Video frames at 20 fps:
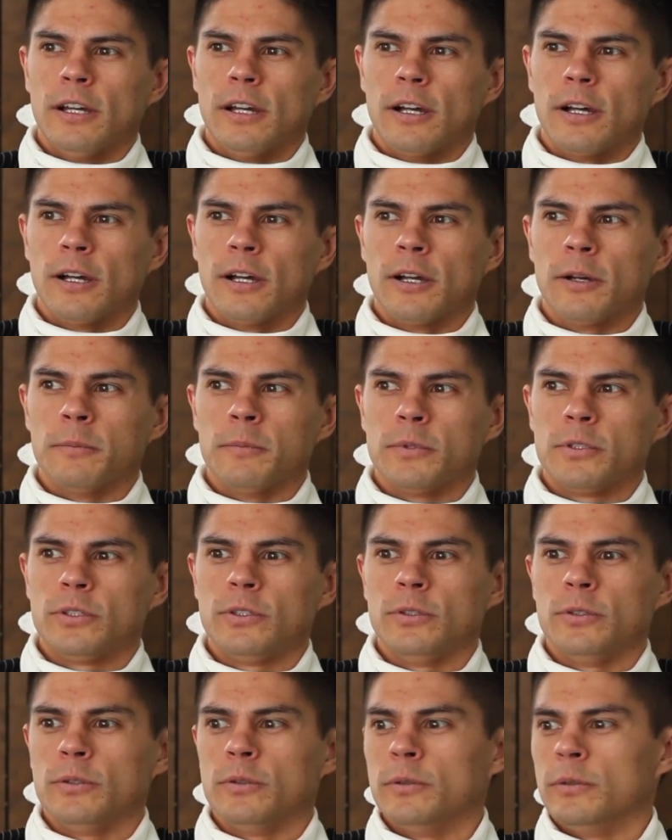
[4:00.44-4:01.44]

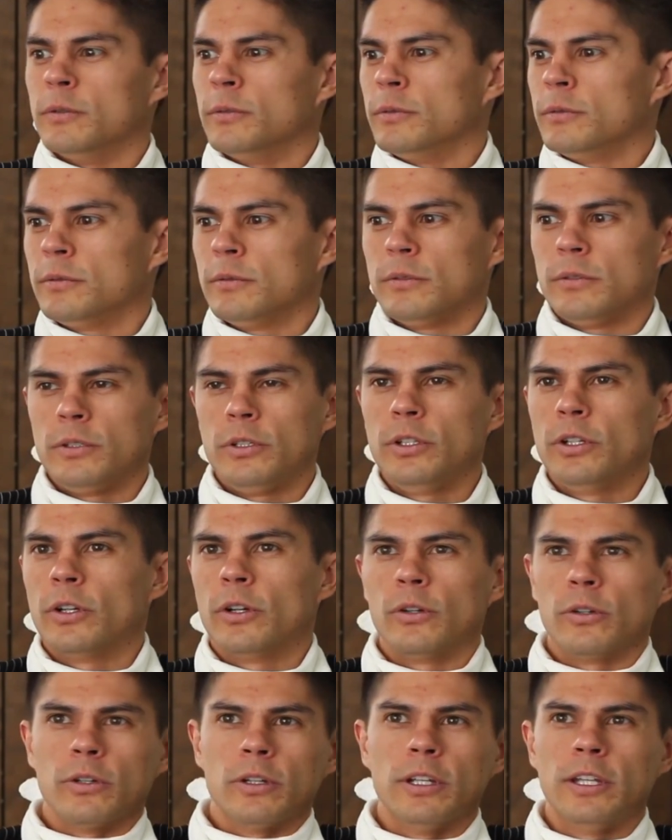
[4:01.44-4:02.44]
to,
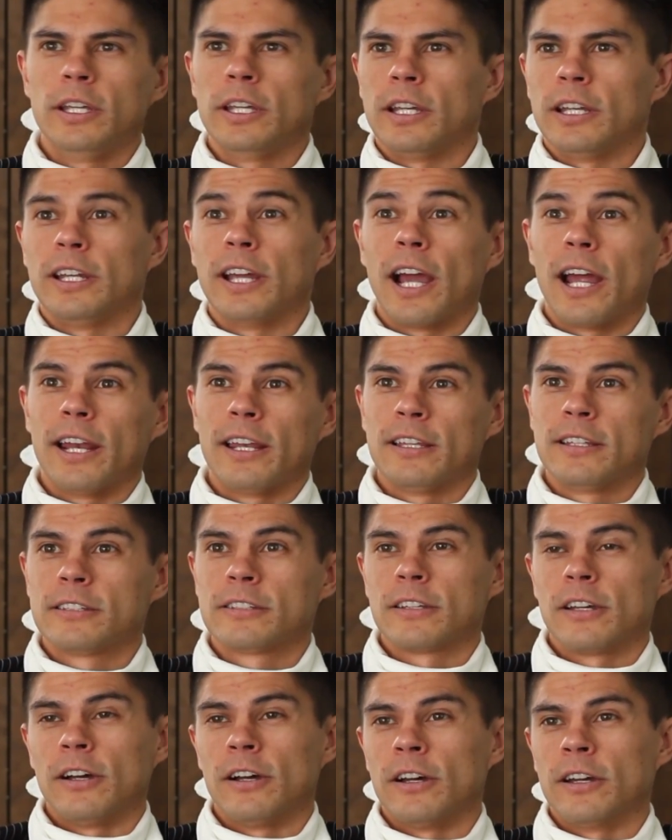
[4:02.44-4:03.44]
get
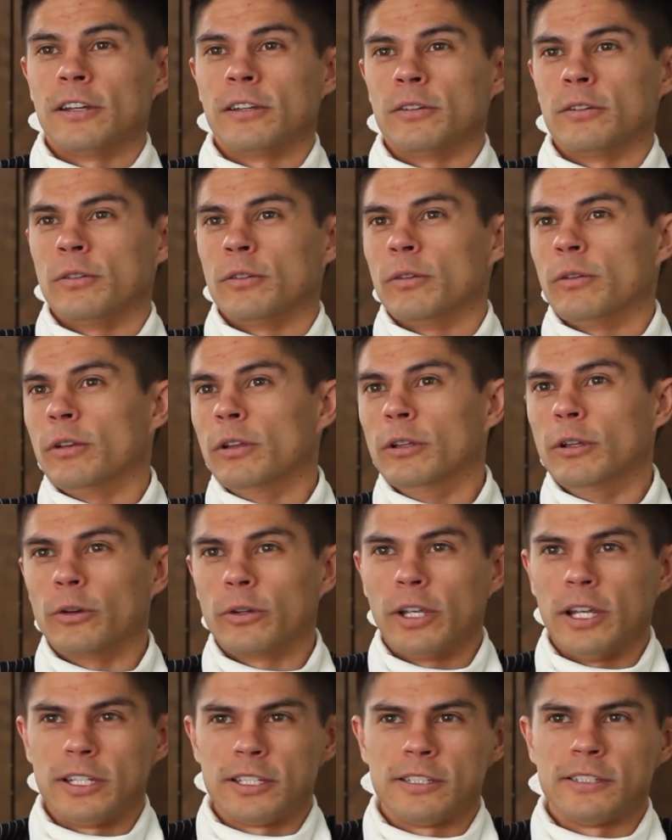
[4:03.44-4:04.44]
guidance on
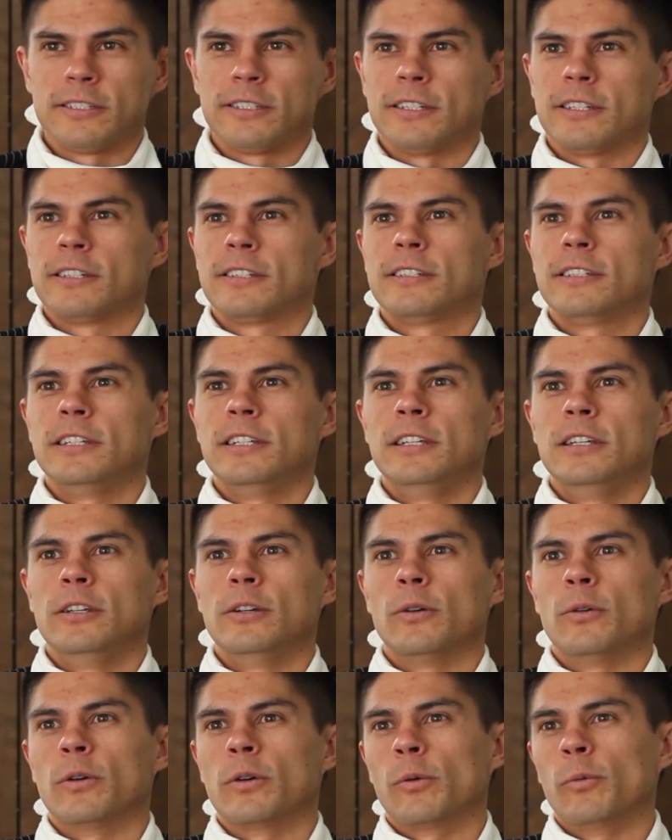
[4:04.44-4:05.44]
locations to see
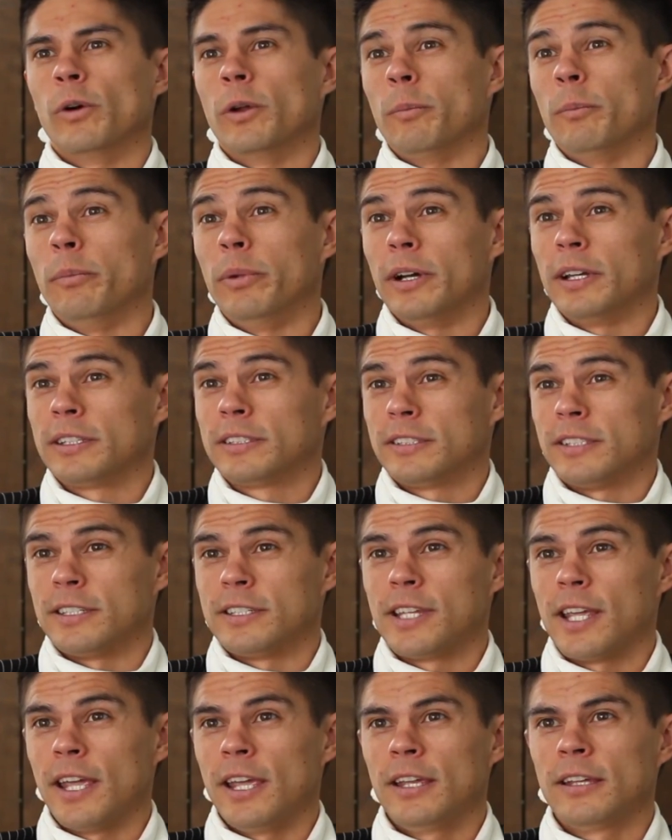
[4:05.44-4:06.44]
or what bus to
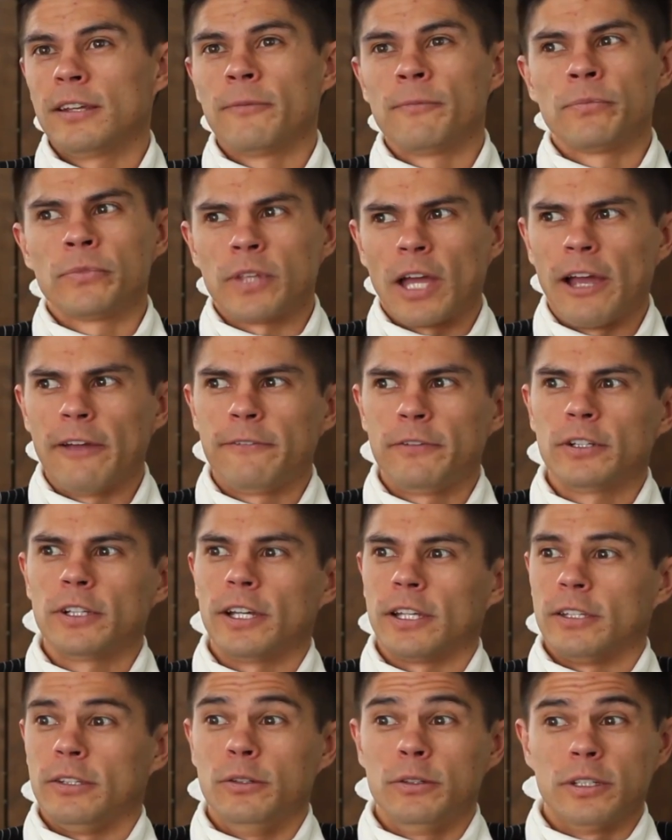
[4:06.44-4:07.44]
take, I feel
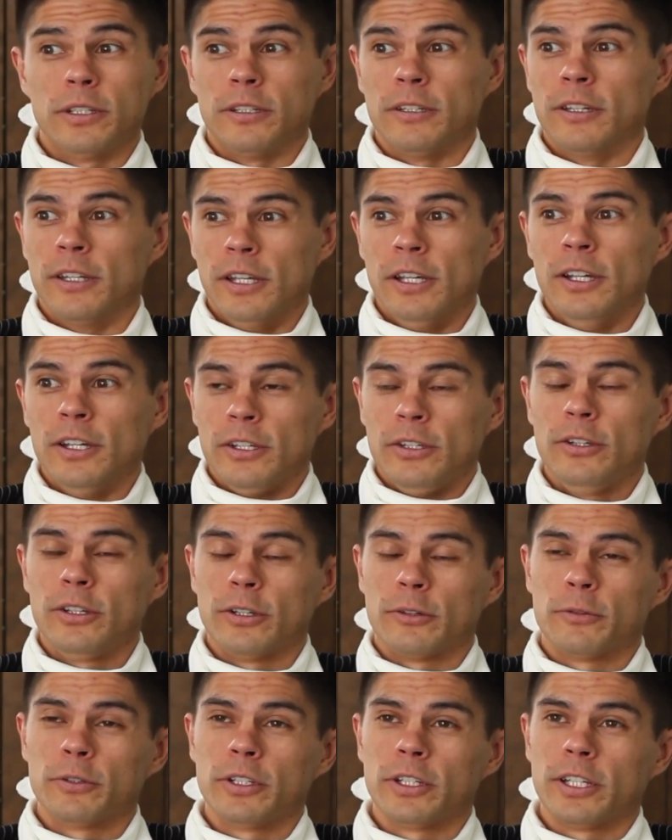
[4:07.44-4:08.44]
like you could
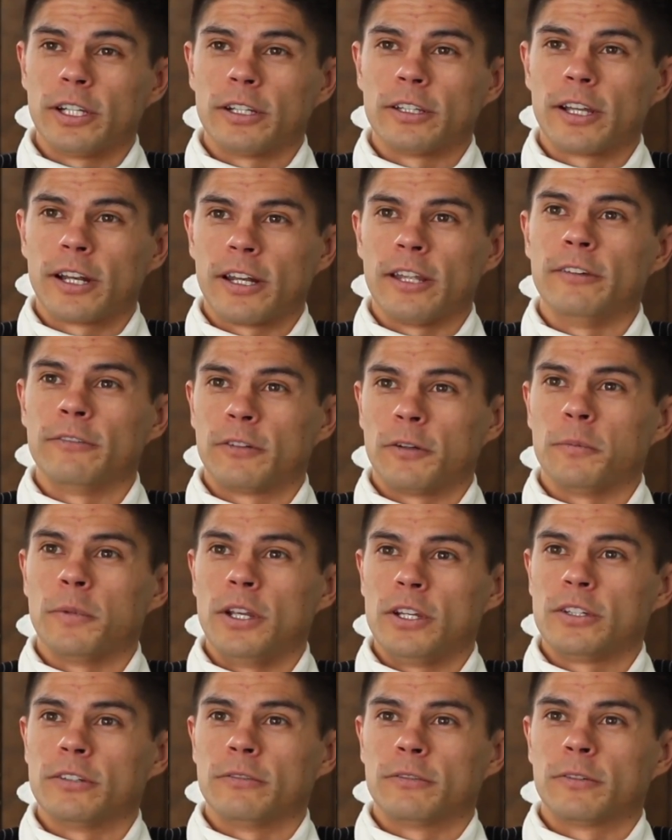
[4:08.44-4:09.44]
really get a lot of
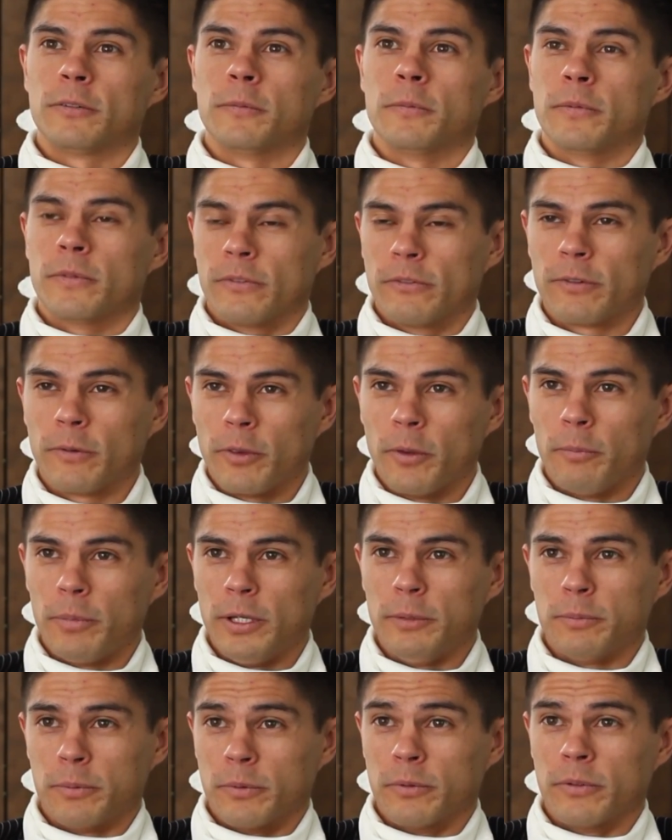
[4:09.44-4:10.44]
information from the
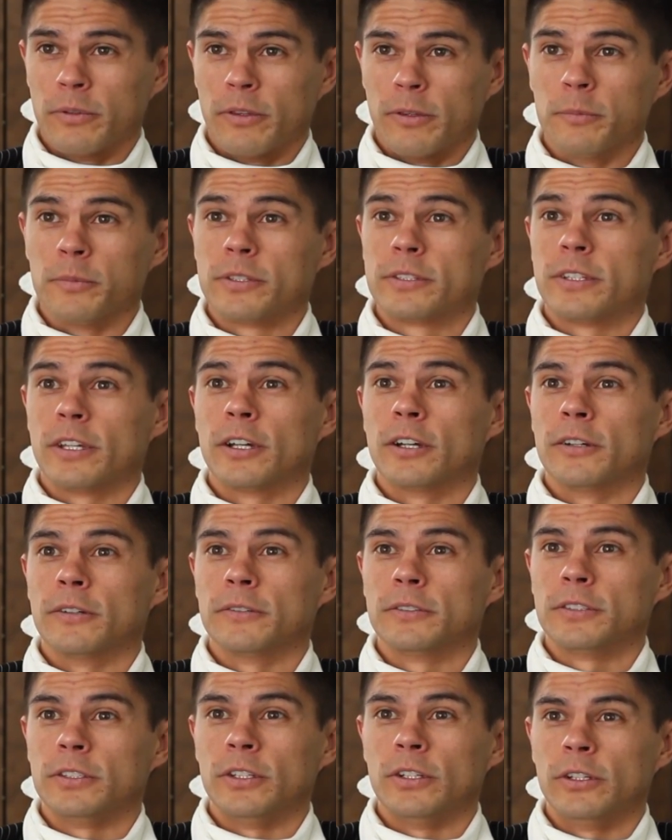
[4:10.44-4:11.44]
people
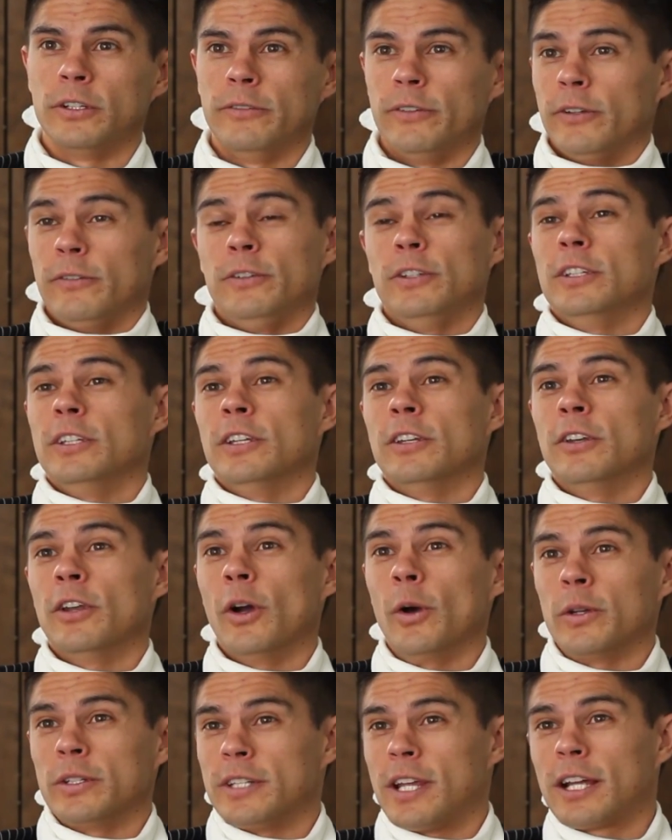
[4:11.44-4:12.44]
themselves, even if you didn't
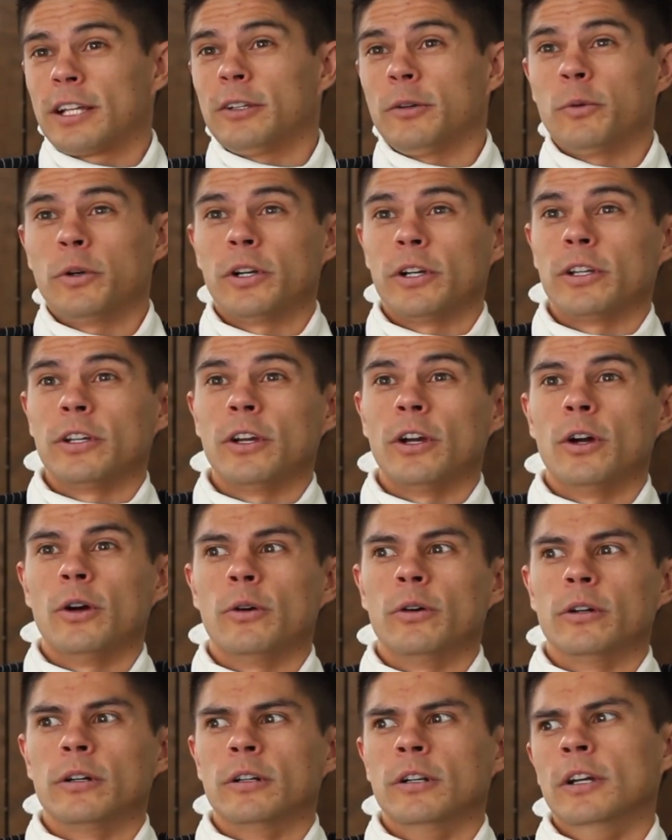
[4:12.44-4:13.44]
know exactly where to go
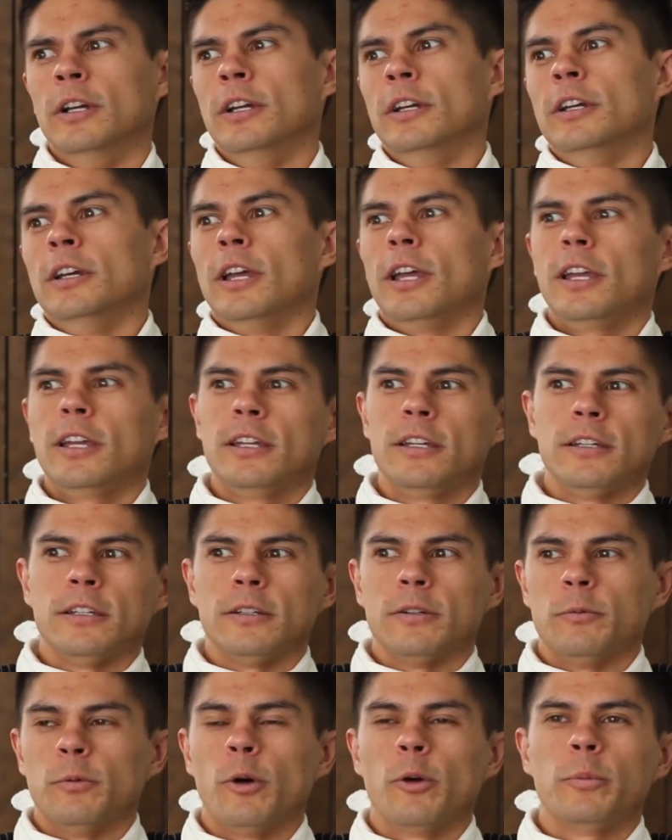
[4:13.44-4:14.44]
or, hey,
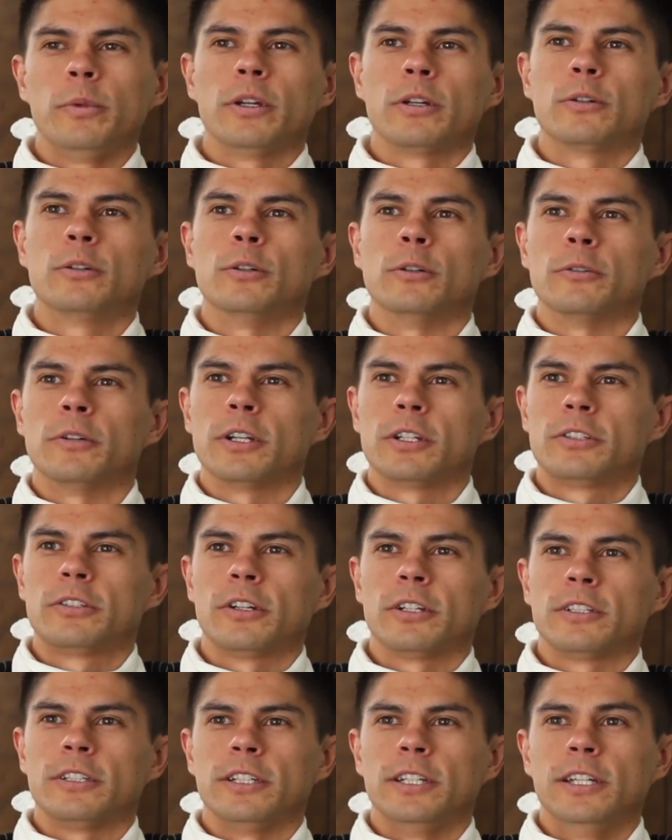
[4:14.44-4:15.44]
what would be a cool
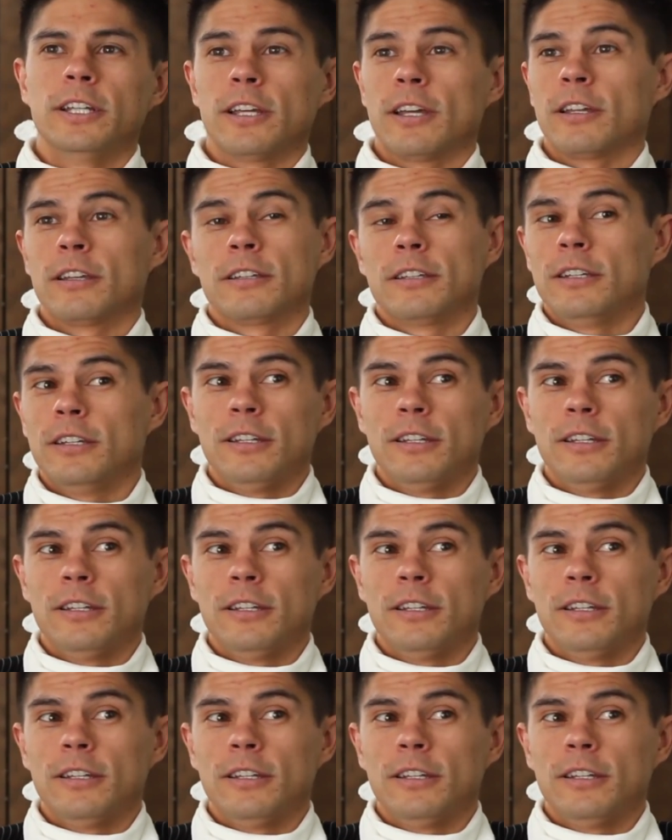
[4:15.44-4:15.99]
restaurant to eat at?